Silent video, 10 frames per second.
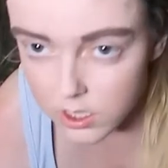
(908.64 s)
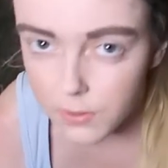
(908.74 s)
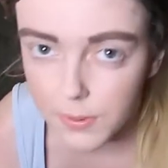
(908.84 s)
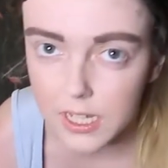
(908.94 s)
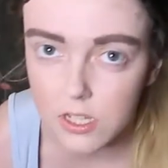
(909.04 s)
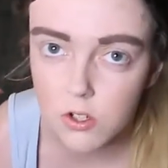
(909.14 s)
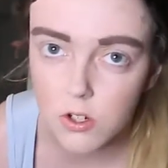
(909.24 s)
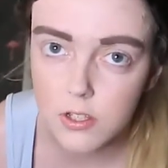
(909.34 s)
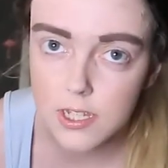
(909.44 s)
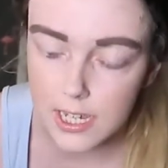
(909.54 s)
be
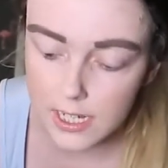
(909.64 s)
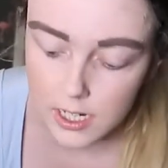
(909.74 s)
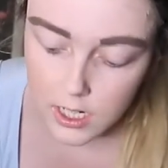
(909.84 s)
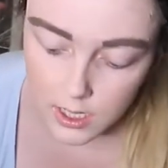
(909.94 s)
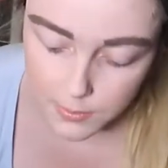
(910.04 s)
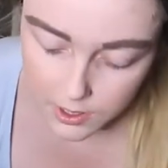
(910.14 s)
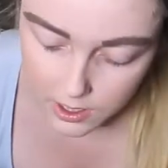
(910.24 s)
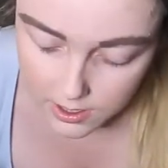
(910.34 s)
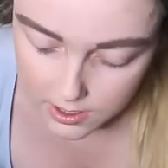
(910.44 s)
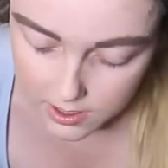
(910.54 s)
sorted
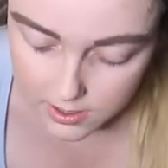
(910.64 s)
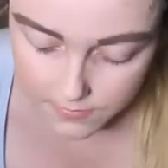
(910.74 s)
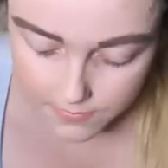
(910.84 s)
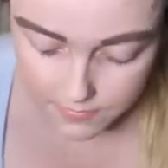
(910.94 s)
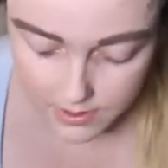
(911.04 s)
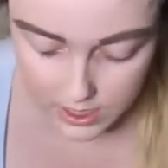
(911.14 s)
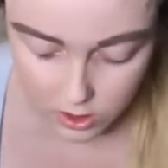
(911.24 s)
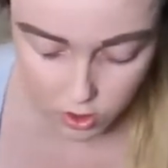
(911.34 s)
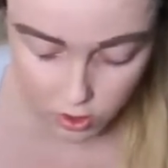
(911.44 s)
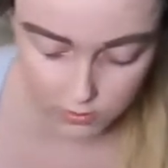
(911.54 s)
because
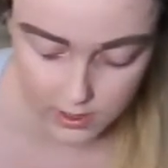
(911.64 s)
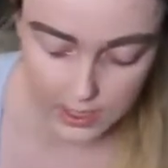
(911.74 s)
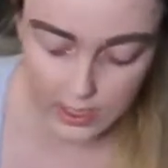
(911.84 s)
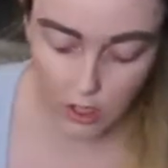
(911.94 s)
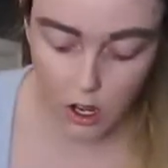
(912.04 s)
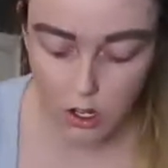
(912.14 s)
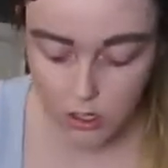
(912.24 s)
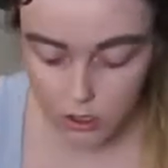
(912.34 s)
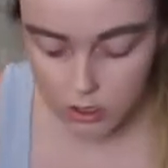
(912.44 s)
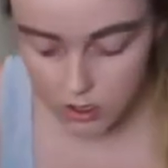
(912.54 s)
it's currently
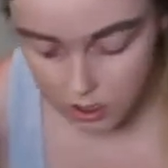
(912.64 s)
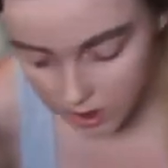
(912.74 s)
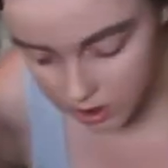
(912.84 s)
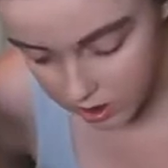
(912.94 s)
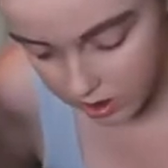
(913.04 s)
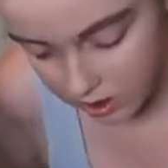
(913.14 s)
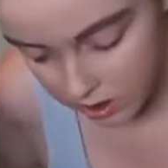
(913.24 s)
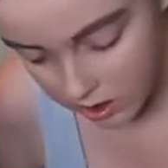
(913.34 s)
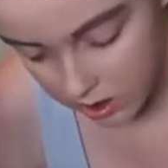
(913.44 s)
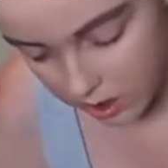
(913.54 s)
locked,
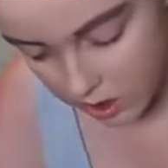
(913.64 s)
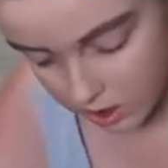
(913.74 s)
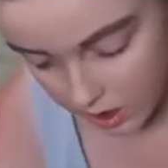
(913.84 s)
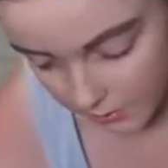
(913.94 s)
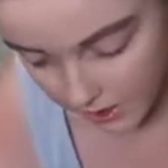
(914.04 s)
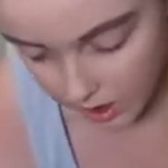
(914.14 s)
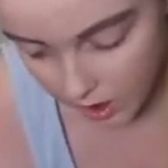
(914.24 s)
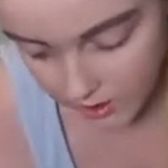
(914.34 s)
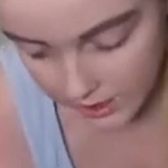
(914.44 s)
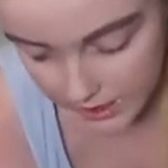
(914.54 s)
so I
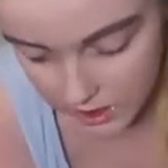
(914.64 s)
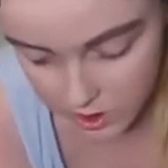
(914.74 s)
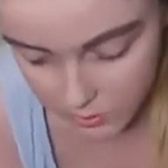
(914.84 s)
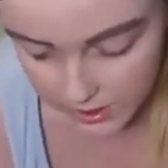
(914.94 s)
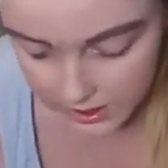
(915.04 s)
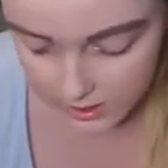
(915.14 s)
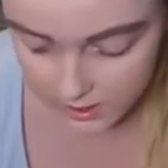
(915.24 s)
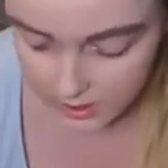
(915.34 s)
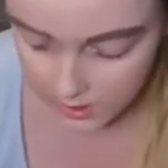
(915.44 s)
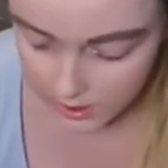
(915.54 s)
can't get into it,
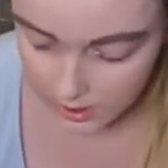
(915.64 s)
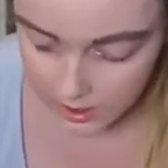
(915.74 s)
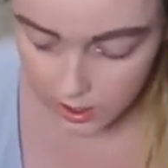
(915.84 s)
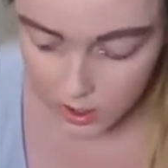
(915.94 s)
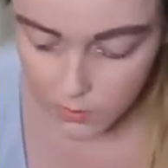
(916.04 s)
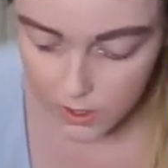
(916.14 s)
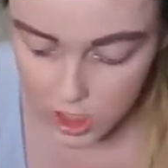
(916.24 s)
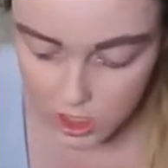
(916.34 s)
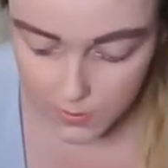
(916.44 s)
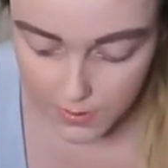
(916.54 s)

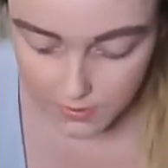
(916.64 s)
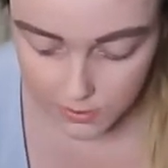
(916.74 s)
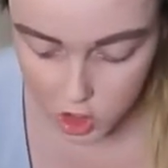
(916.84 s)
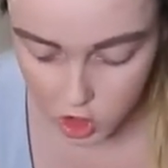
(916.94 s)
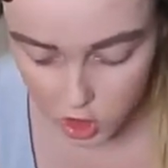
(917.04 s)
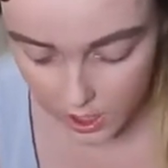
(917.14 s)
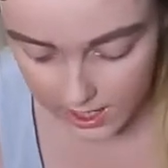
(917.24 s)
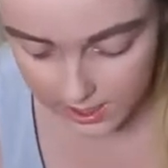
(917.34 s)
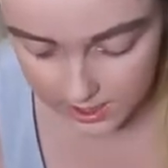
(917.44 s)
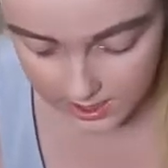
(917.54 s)
which is a bit of a
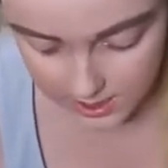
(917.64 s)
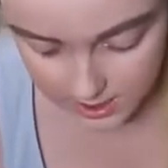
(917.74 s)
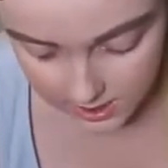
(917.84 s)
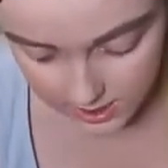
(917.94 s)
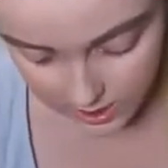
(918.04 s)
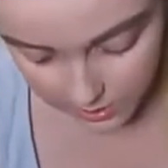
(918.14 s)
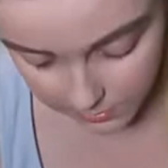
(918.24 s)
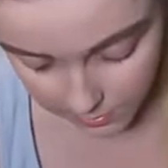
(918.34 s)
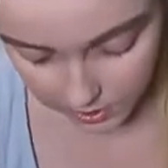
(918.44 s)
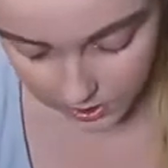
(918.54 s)
stress,
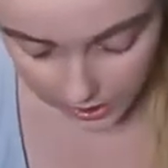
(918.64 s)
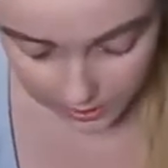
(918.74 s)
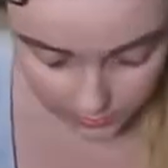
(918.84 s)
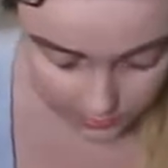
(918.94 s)
but you know.